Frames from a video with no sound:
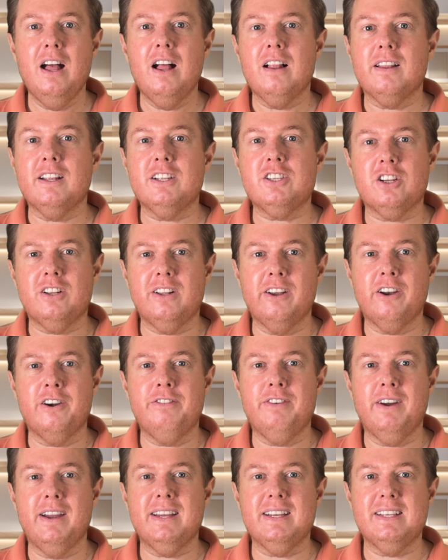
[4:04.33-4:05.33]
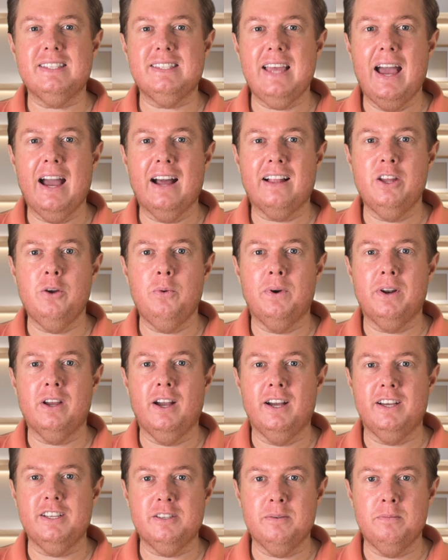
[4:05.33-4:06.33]
Let's clarify exactly what a
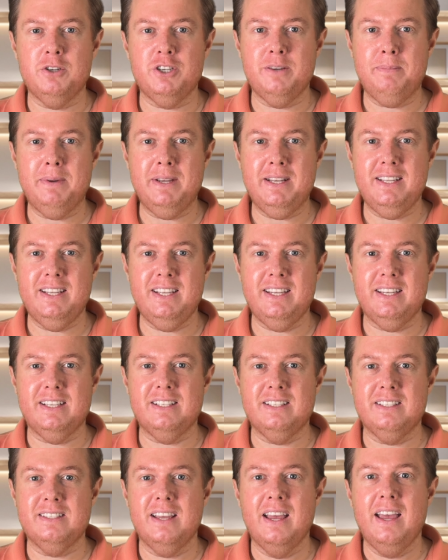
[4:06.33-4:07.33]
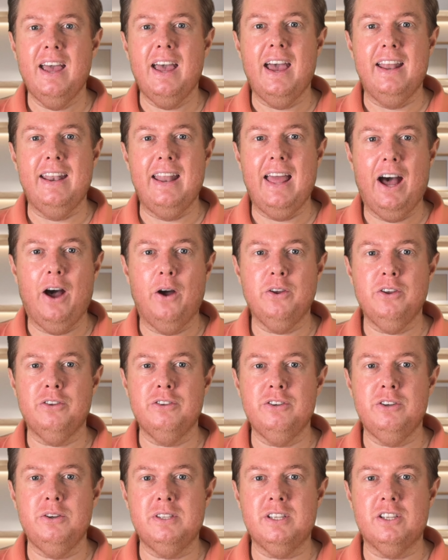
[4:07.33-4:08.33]
custom GPT is and how you'll
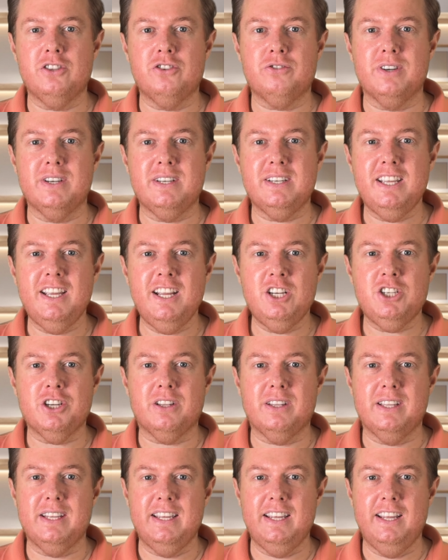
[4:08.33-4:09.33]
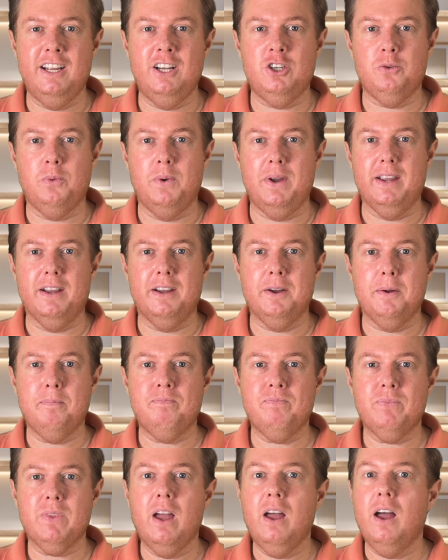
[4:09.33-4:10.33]
use it strategically each week.
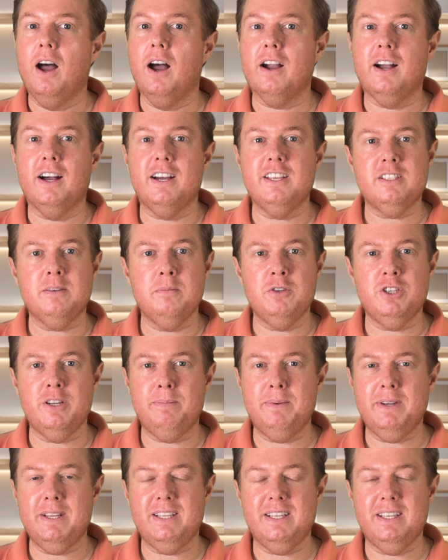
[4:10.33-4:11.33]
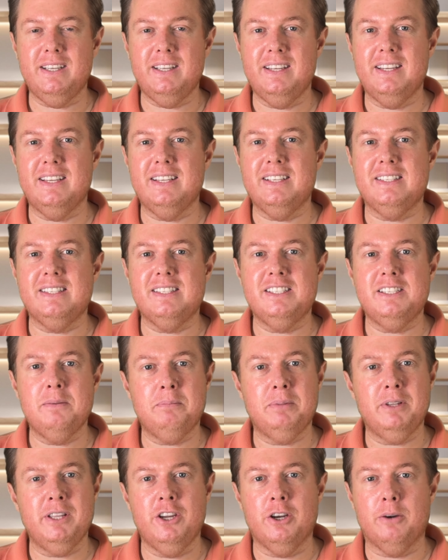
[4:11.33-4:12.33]
A custom GPT is
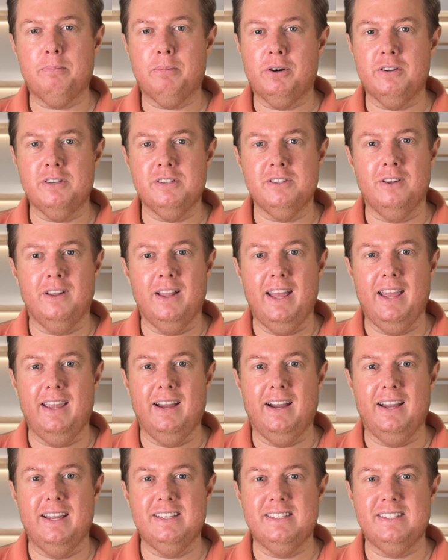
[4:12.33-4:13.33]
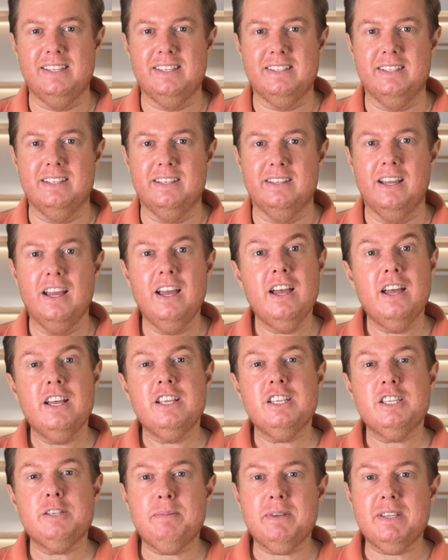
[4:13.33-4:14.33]
simply your personal AI assistant,
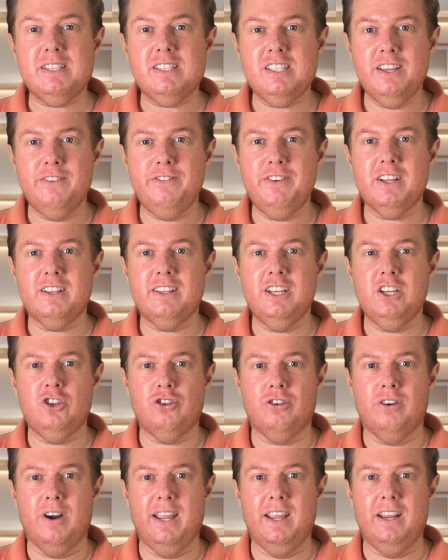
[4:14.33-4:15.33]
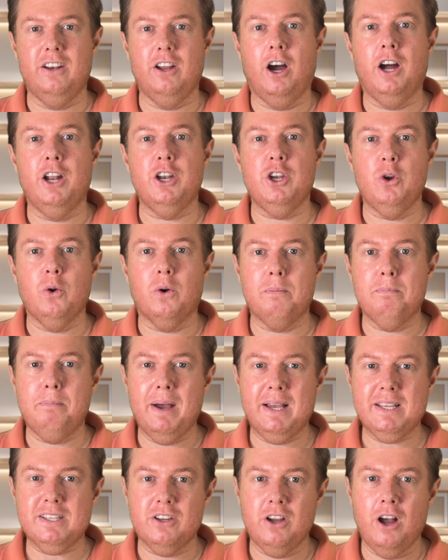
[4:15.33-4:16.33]
specifically trained on your
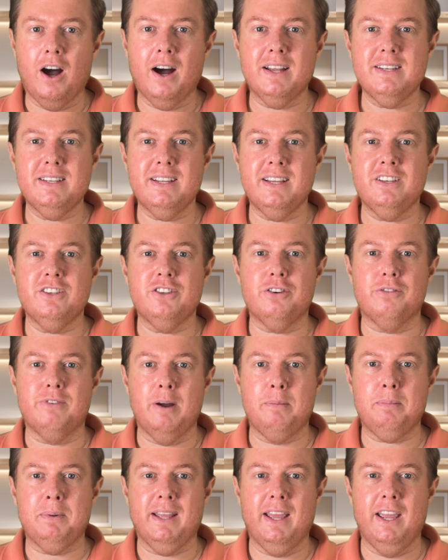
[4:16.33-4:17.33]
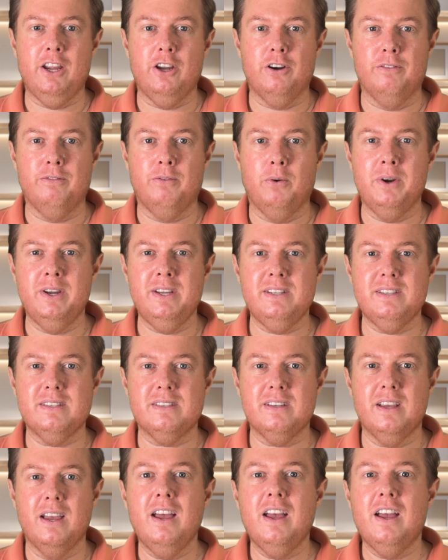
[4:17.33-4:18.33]
best content to replicate your voice,
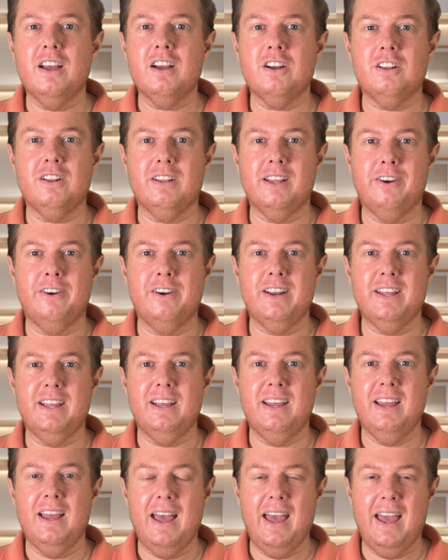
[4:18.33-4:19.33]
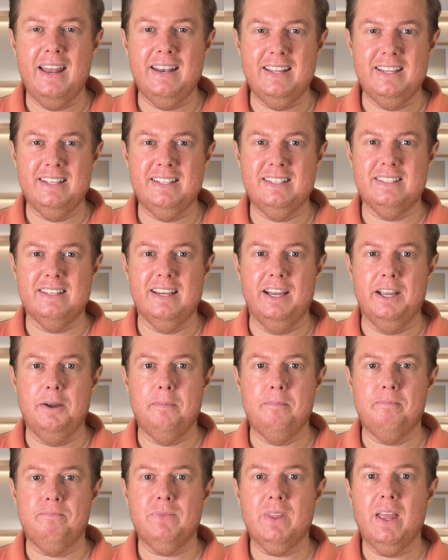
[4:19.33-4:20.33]
clarity, and insight.
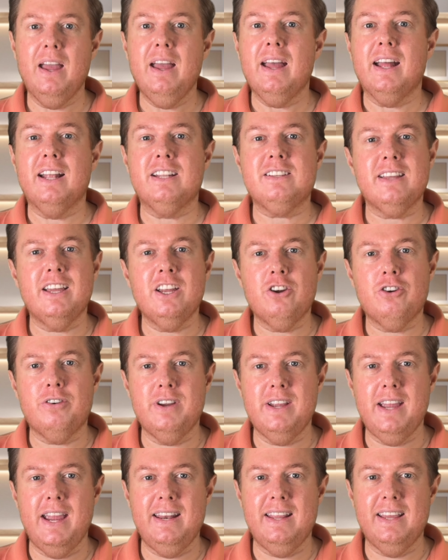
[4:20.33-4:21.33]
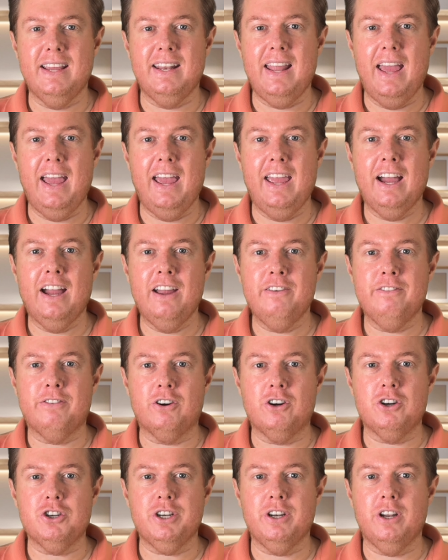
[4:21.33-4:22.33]
It's like creating an AI
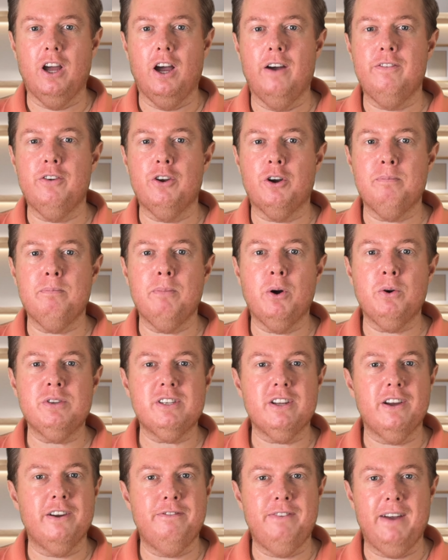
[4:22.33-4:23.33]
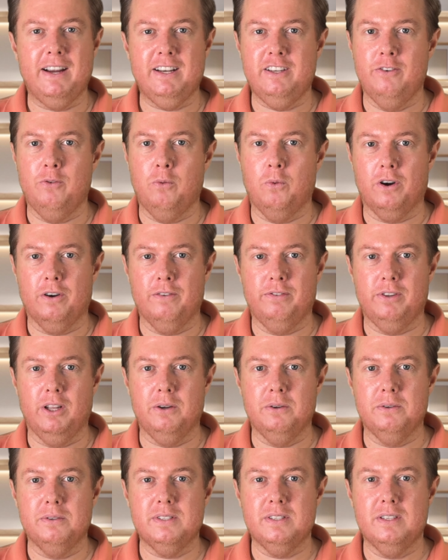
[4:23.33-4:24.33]
version of your most effective
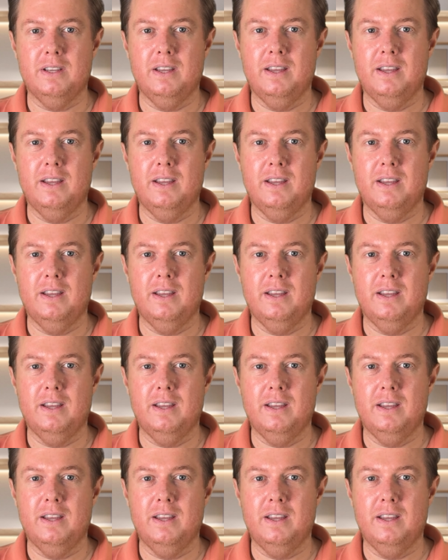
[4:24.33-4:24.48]
workflows.